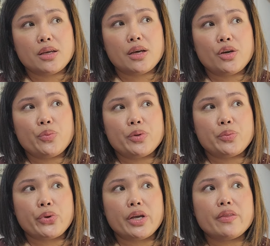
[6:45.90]
I hope and
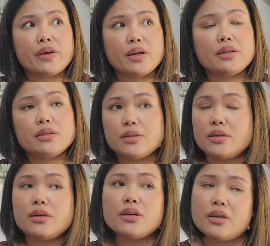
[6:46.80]
pray that,
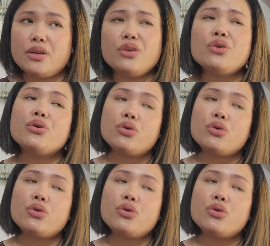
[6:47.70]
you know,